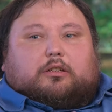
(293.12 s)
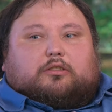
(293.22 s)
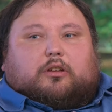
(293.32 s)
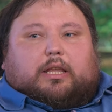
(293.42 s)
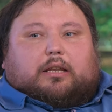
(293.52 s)

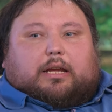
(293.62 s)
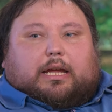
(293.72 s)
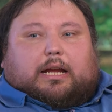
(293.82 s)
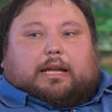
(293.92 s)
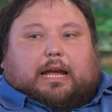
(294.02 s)
so then I
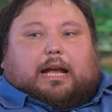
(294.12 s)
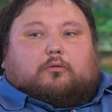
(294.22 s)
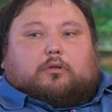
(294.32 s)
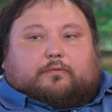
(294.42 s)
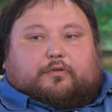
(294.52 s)
can't get
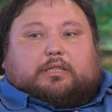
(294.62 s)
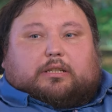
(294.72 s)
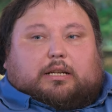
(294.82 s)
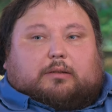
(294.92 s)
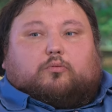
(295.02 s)
out and
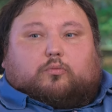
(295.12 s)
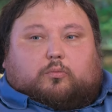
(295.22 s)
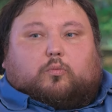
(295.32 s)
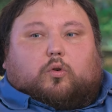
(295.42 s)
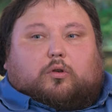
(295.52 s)
physically
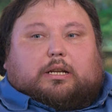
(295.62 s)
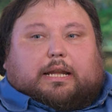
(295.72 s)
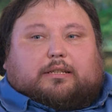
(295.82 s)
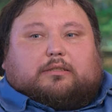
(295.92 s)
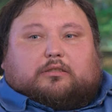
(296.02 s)
walk
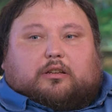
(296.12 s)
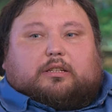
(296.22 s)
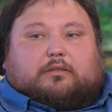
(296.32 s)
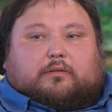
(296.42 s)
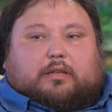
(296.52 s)
and
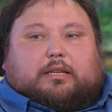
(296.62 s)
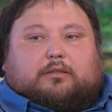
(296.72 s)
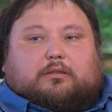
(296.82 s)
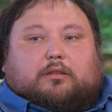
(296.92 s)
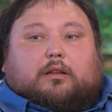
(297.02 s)
exercise and
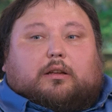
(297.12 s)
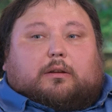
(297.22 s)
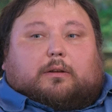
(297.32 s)
things. How